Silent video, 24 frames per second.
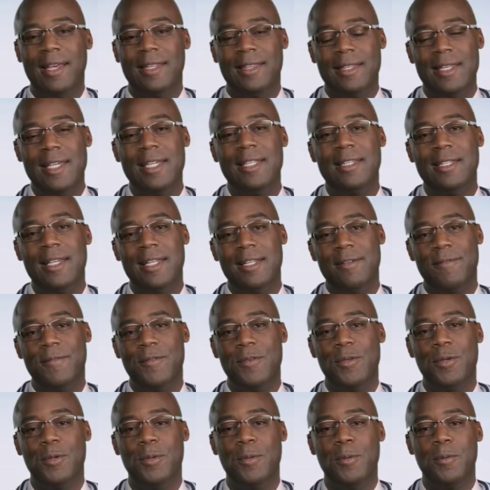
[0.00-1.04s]
I think that
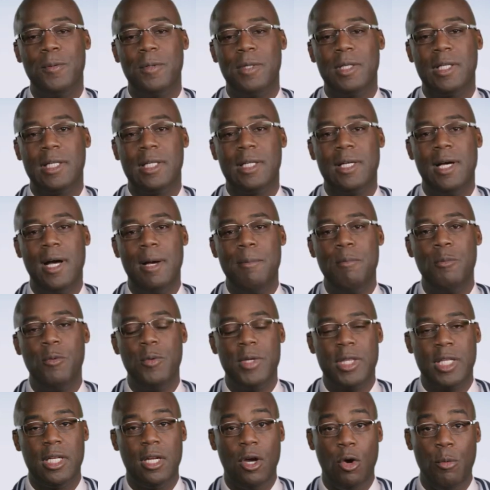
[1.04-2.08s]
if you come
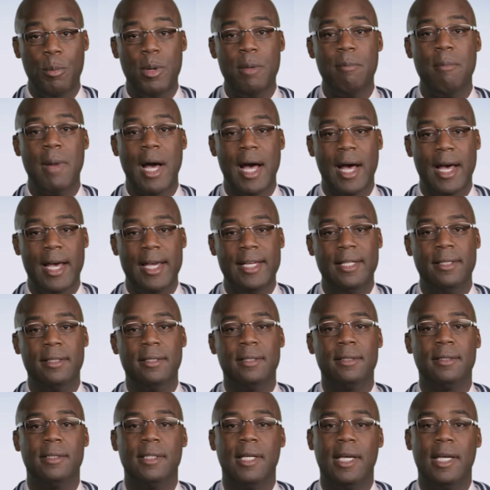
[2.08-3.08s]
with an open mind